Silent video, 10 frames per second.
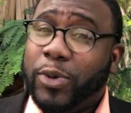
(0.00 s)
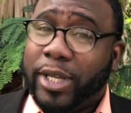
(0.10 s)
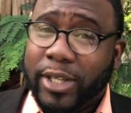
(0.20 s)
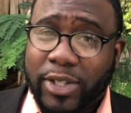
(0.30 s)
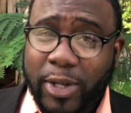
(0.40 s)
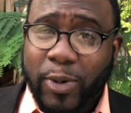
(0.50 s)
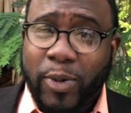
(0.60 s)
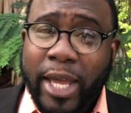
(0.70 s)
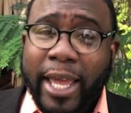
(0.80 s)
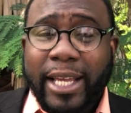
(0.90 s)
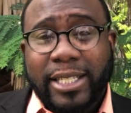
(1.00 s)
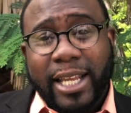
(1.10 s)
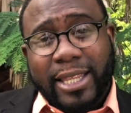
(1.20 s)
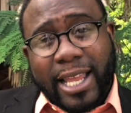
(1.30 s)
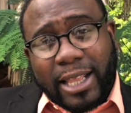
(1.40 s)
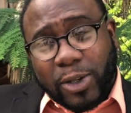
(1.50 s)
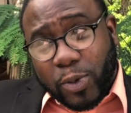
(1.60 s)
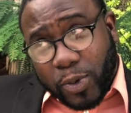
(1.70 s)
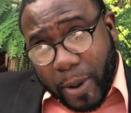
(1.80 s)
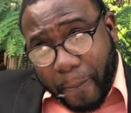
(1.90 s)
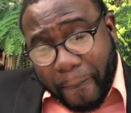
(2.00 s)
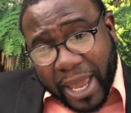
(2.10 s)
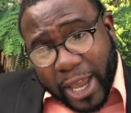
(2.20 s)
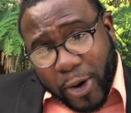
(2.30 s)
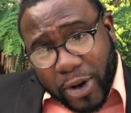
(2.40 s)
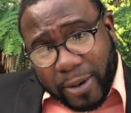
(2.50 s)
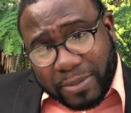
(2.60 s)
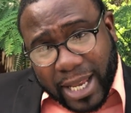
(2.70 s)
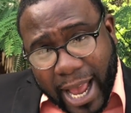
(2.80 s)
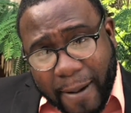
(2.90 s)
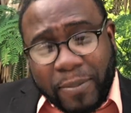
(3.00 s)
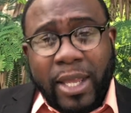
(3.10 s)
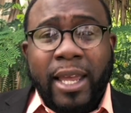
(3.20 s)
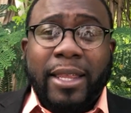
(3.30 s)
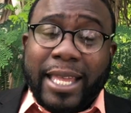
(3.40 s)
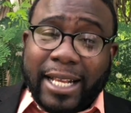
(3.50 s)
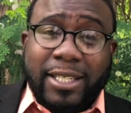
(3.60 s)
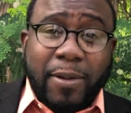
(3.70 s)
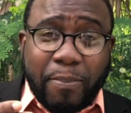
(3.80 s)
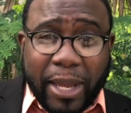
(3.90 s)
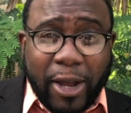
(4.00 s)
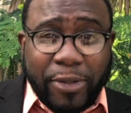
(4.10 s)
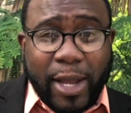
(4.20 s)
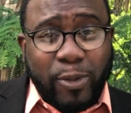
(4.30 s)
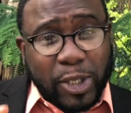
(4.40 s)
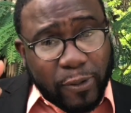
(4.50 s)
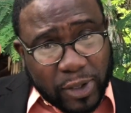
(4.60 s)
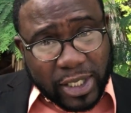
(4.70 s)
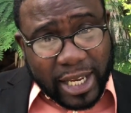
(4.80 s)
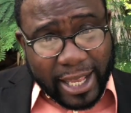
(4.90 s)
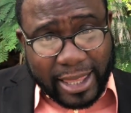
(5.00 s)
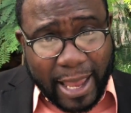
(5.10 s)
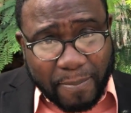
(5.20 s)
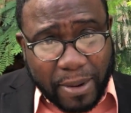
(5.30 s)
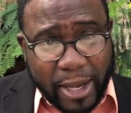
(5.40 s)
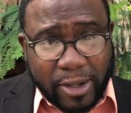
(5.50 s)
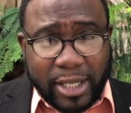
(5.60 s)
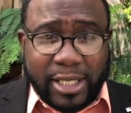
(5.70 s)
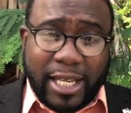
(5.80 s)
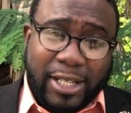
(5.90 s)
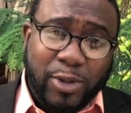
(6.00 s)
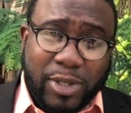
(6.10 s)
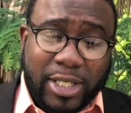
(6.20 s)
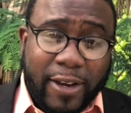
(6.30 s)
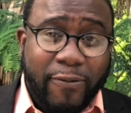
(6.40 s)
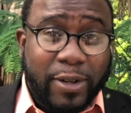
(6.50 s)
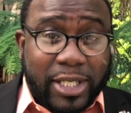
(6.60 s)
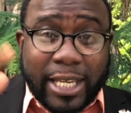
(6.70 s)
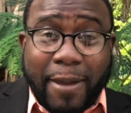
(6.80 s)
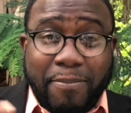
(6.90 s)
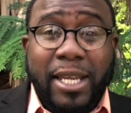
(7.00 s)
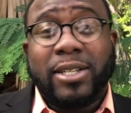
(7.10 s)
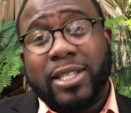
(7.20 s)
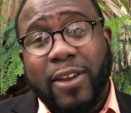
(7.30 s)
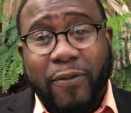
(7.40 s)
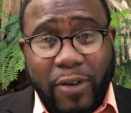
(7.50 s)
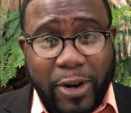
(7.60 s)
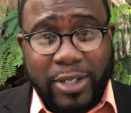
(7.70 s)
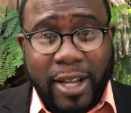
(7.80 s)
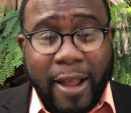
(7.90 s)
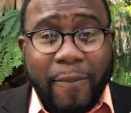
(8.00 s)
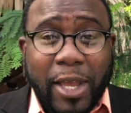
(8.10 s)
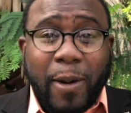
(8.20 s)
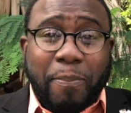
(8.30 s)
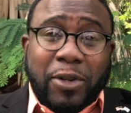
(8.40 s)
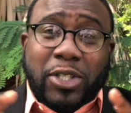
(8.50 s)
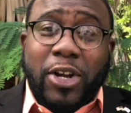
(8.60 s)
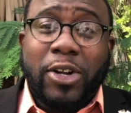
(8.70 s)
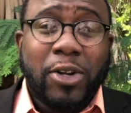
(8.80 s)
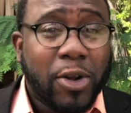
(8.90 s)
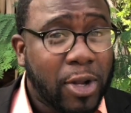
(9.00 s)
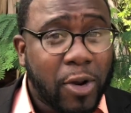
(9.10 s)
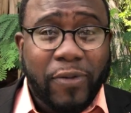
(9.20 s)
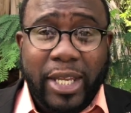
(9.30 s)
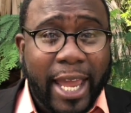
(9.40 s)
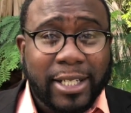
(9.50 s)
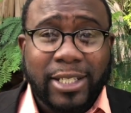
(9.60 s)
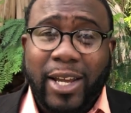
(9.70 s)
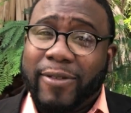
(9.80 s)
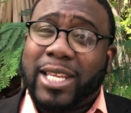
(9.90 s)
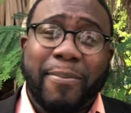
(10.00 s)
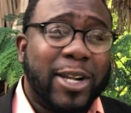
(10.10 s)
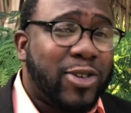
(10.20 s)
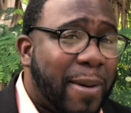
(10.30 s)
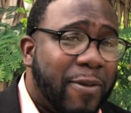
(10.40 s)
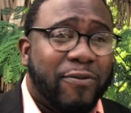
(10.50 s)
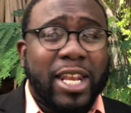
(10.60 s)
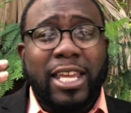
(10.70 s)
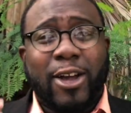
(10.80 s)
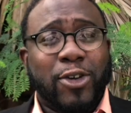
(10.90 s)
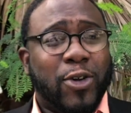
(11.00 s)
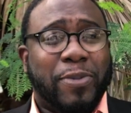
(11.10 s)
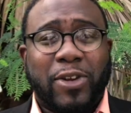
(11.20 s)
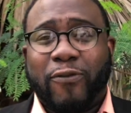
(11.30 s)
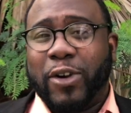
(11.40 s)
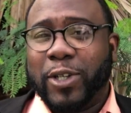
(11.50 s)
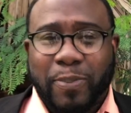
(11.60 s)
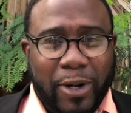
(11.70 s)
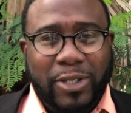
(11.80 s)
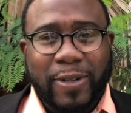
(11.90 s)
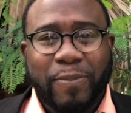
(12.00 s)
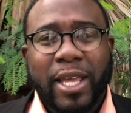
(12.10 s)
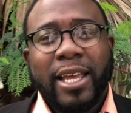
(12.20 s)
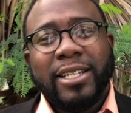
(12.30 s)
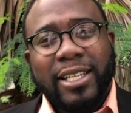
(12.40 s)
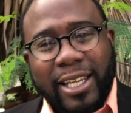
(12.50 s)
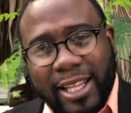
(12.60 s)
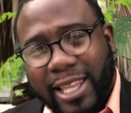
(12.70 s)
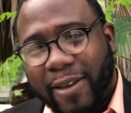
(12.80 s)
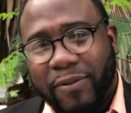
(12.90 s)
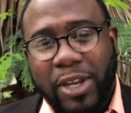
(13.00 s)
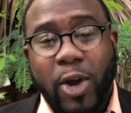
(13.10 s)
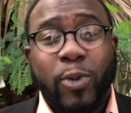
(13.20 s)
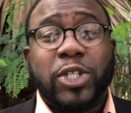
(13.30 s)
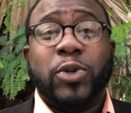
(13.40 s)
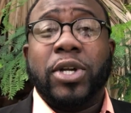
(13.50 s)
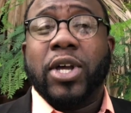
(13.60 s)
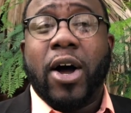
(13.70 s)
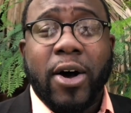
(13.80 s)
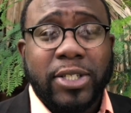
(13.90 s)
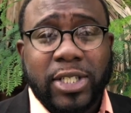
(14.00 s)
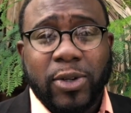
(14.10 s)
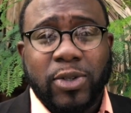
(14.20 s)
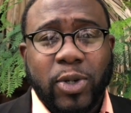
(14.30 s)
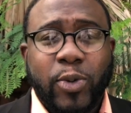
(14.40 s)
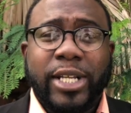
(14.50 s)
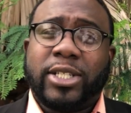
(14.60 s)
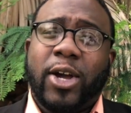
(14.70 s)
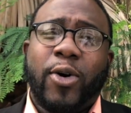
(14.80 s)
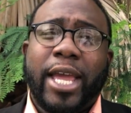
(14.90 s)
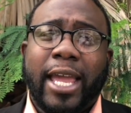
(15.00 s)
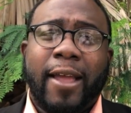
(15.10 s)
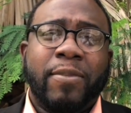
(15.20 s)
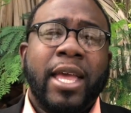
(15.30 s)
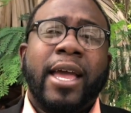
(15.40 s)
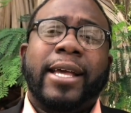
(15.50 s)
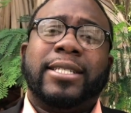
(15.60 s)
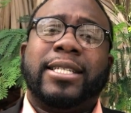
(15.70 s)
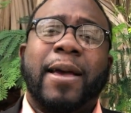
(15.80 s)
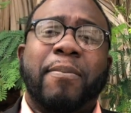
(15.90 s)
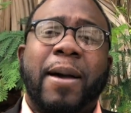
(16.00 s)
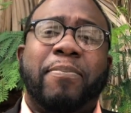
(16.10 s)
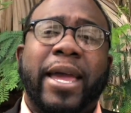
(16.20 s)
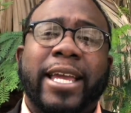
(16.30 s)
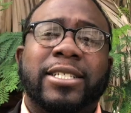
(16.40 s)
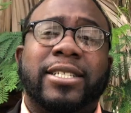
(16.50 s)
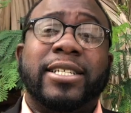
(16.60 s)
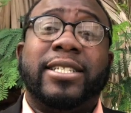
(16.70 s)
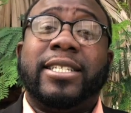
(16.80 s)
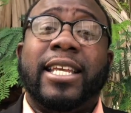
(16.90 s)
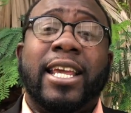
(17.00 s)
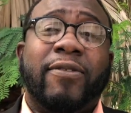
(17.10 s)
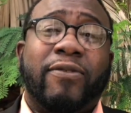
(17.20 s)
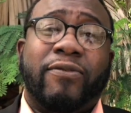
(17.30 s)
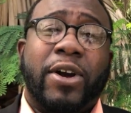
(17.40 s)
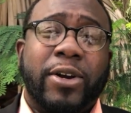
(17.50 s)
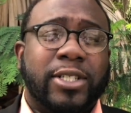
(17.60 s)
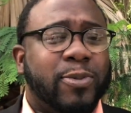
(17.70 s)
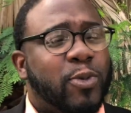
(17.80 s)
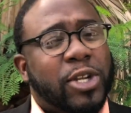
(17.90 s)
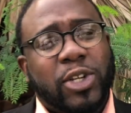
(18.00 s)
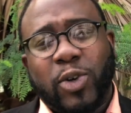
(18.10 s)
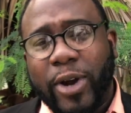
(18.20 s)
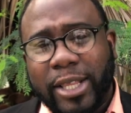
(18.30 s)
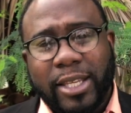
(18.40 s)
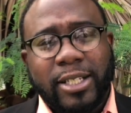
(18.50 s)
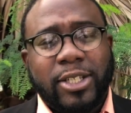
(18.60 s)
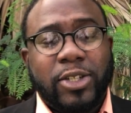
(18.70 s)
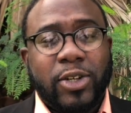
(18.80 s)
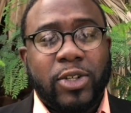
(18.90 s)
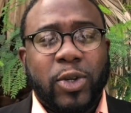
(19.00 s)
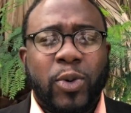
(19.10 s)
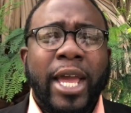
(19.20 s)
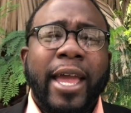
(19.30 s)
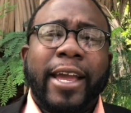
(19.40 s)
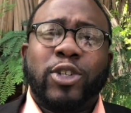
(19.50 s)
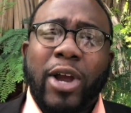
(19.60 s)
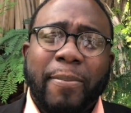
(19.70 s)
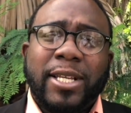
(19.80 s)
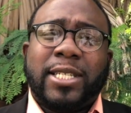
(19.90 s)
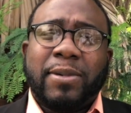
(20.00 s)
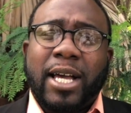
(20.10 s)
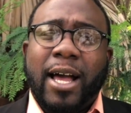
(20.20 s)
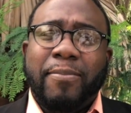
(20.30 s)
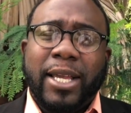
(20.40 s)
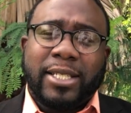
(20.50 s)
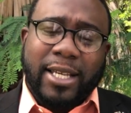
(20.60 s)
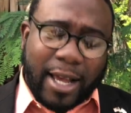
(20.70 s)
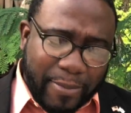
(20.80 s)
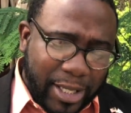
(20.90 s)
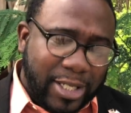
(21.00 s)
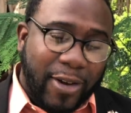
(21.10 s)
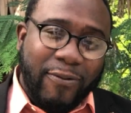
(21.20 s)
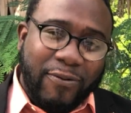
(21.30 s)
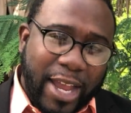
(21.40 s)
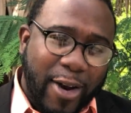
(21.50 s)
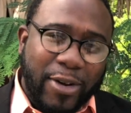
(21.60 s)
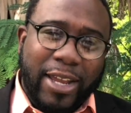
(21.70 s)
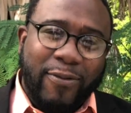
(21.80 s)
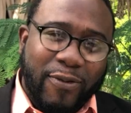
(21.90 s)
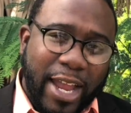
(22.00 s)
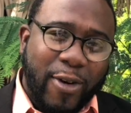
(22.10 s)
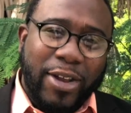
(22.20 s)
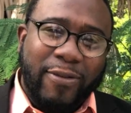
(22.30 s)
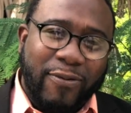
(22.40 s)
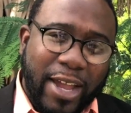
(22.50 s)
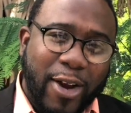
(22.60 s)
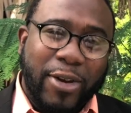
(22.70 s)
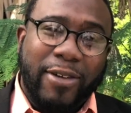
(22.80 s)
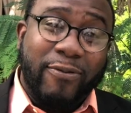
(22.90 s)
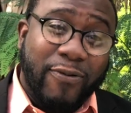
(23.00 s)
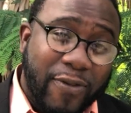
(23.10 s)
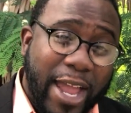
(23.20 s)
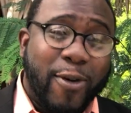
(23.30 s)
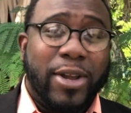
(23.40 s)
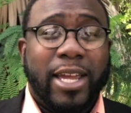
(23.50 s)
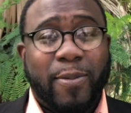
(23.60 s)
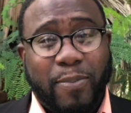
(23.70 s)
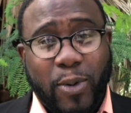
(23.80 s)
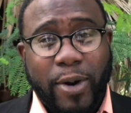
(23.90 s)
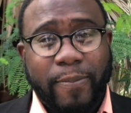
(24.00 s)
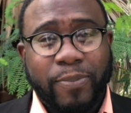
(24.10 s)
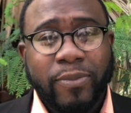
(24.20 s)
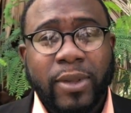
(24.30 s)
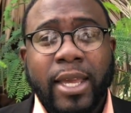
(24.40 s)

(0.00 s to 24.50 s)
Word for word: you can do is hit that little bell up top that's the bell that when you just hit that bell, it lets you see set me to see first. It'll put turn on notifications so every time I drop a video, you'll be the first person to get that video. What you can also do is go ahead and set my page to see first. It's one of the great things that you can do. And drop me some comments. Comments are very, very, very, very important